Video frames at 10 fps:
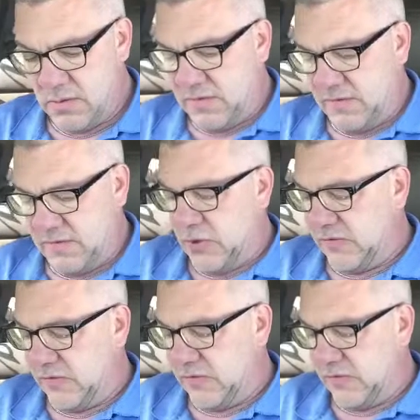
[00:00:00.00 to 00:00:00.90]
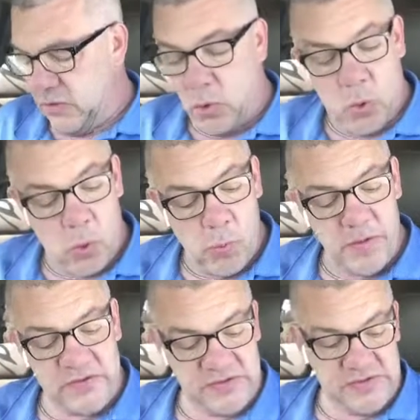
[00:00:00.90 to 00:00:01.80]
This brings us into a whole
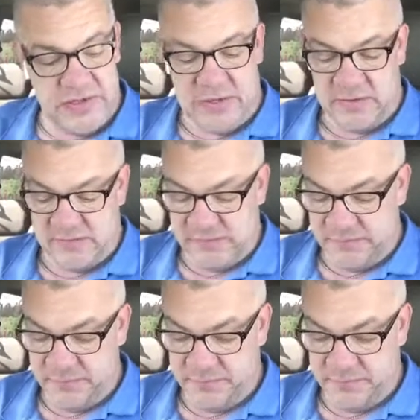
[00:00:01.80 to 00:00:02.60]
bunch of settings.